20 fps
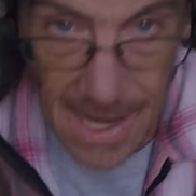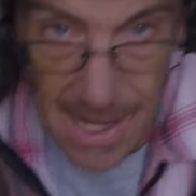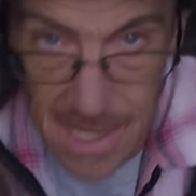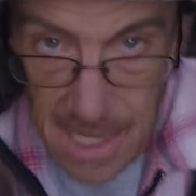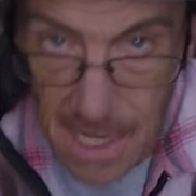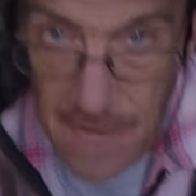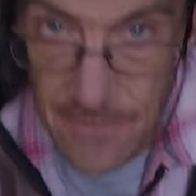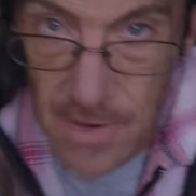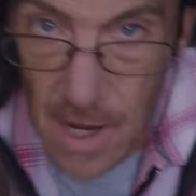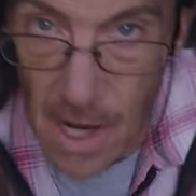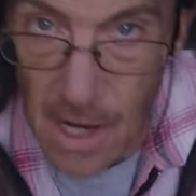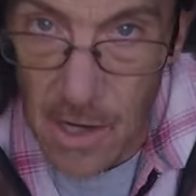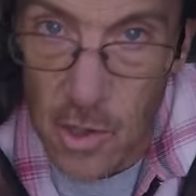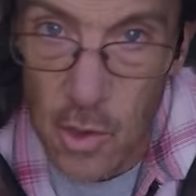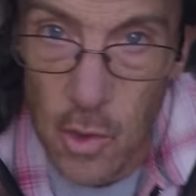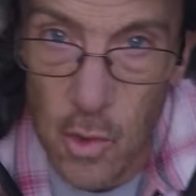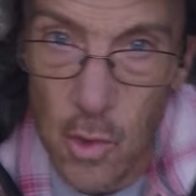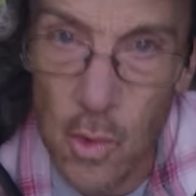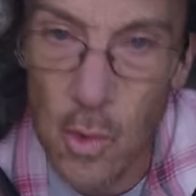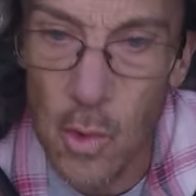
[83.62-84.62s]
of give you a
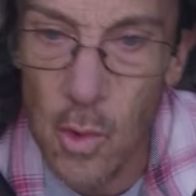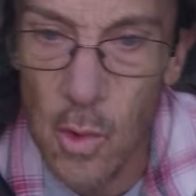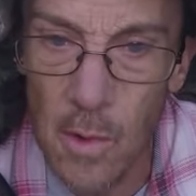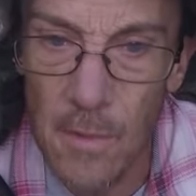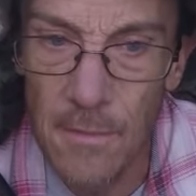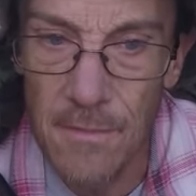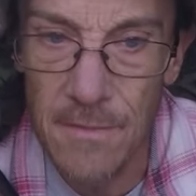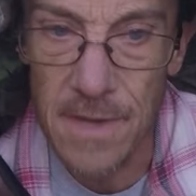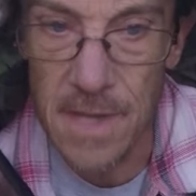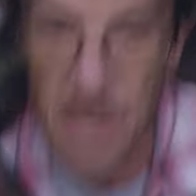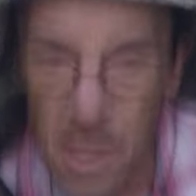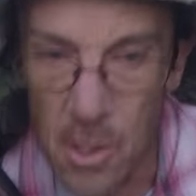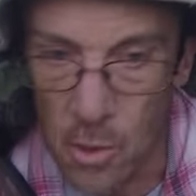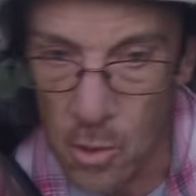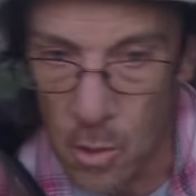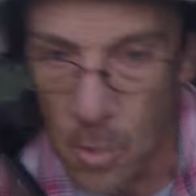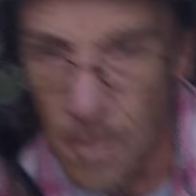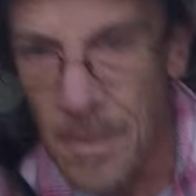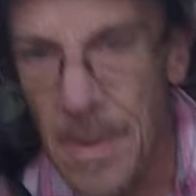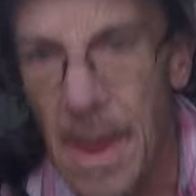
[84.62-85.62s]
cool
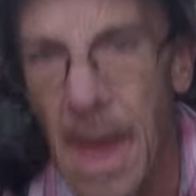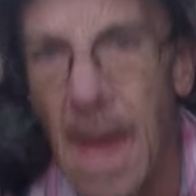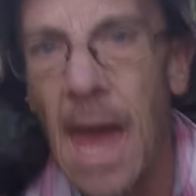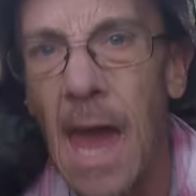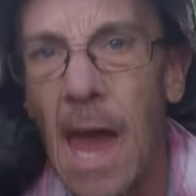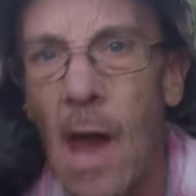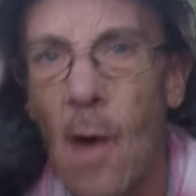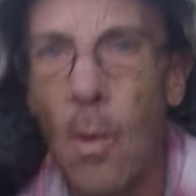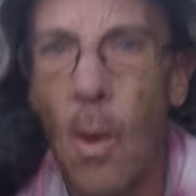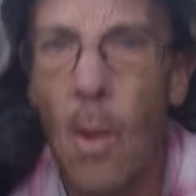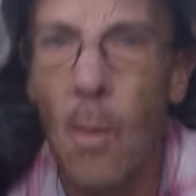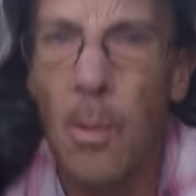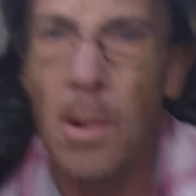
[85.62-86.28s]
view. And what